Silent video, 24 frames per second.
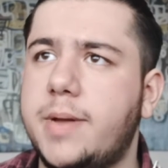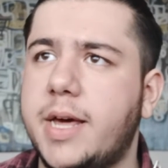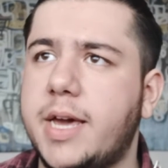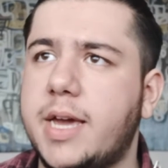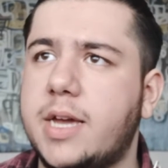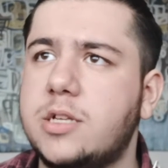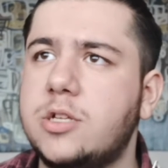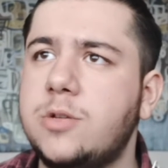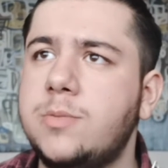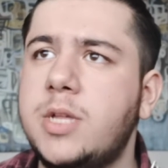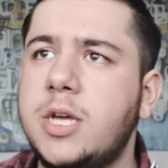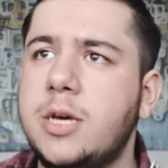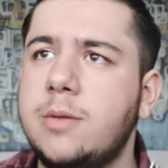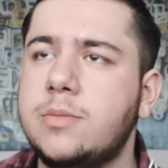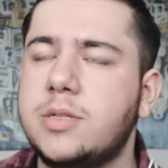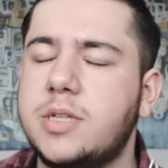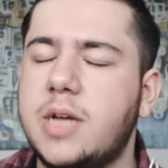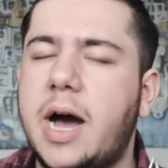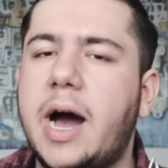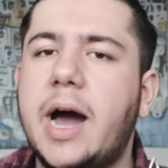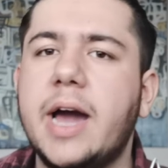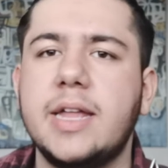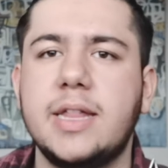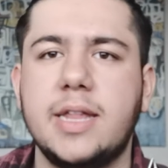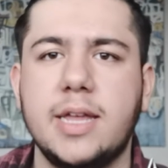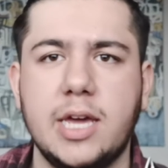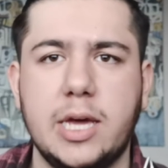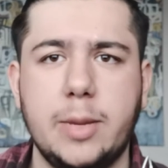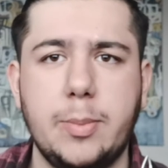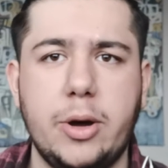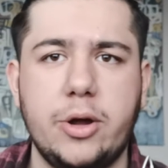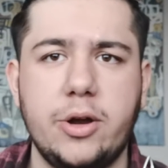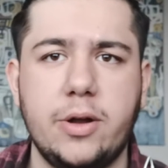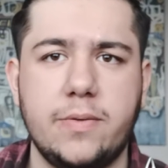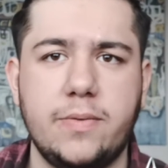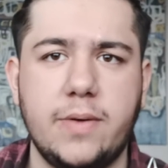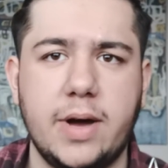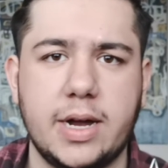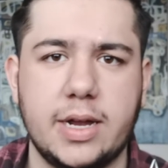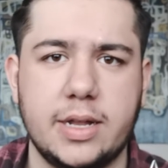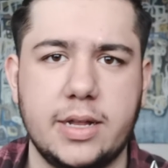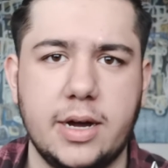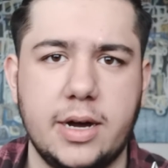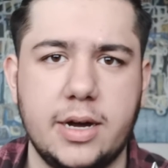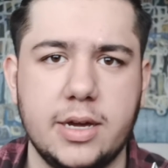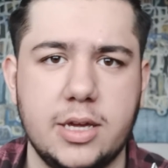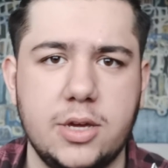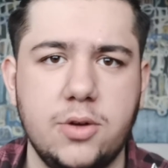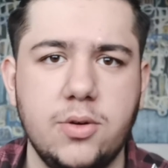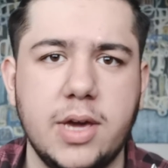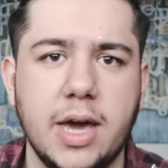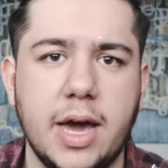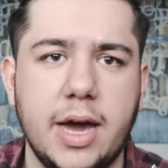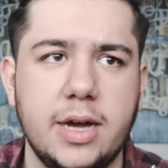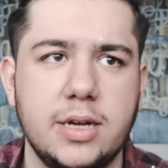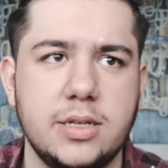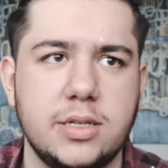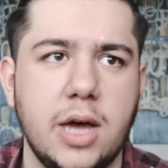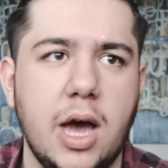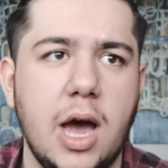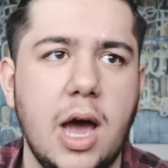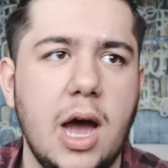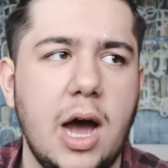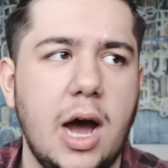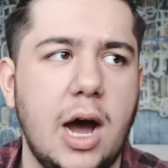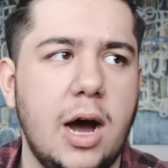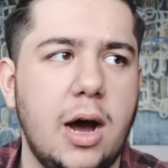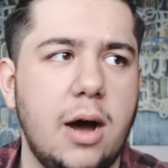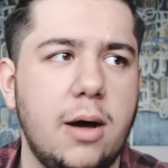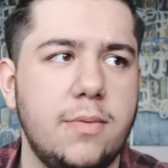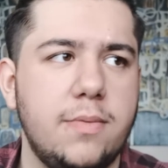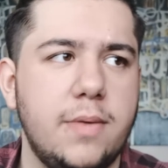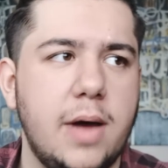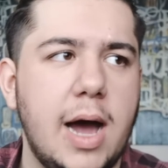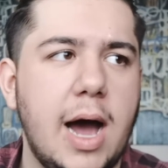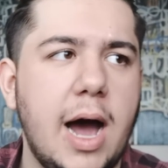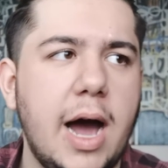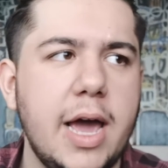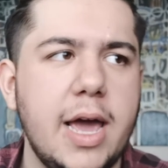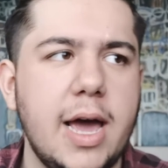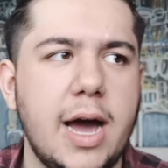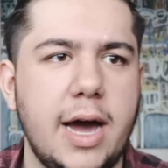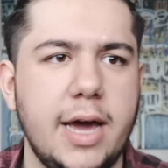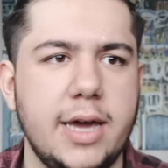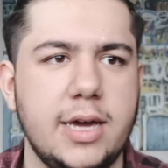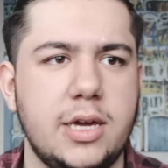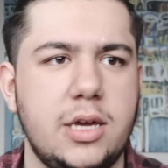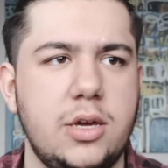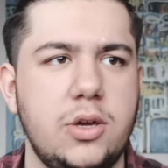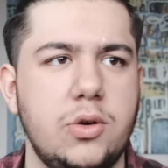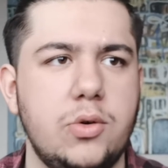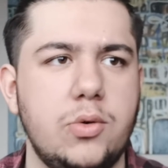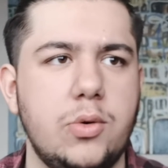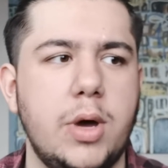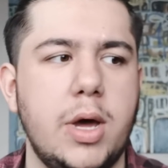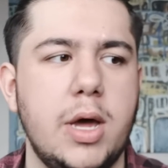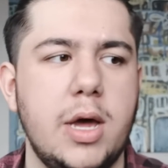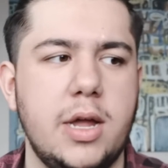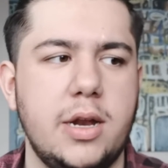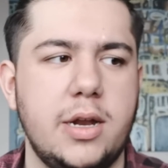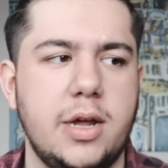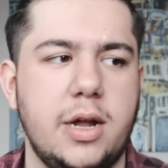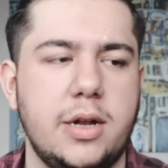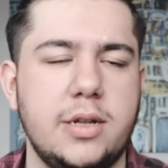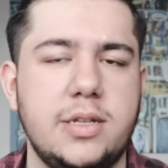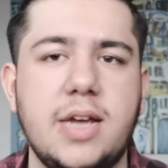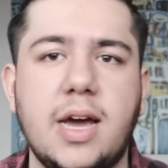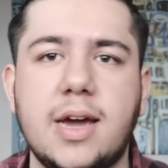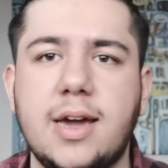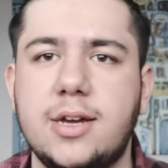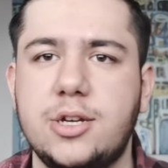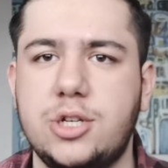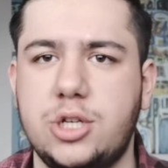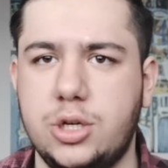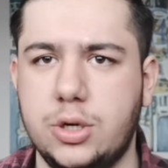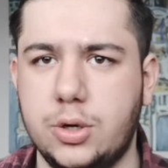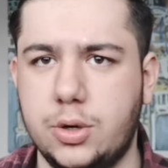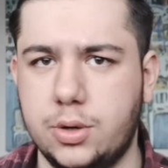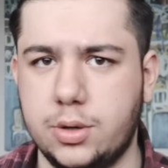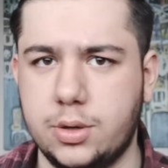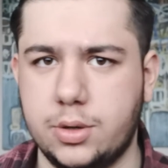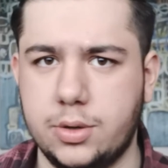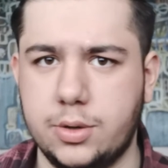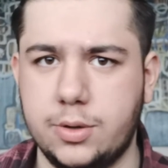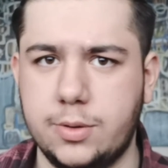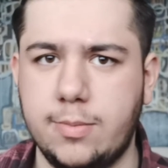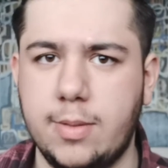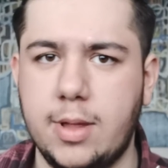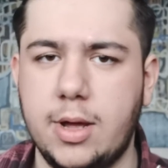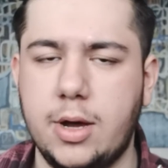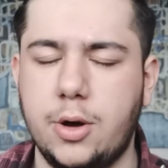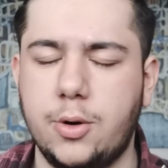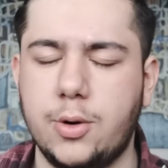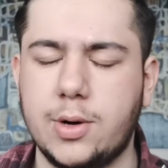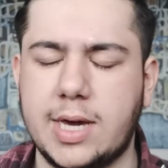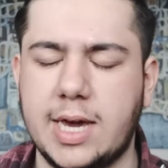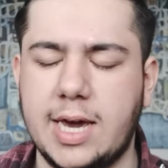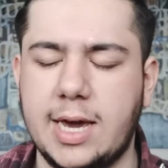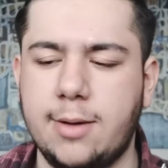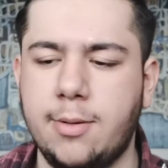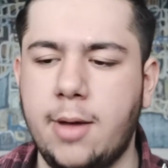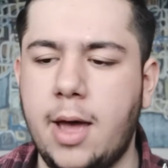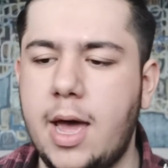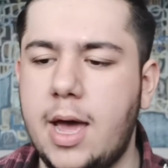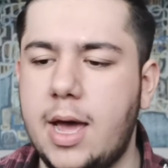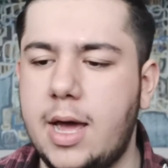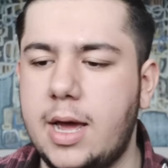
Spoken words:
Like sometimes I think about the fact that you guys have a higher IQ than Takeshi Hongo, okay?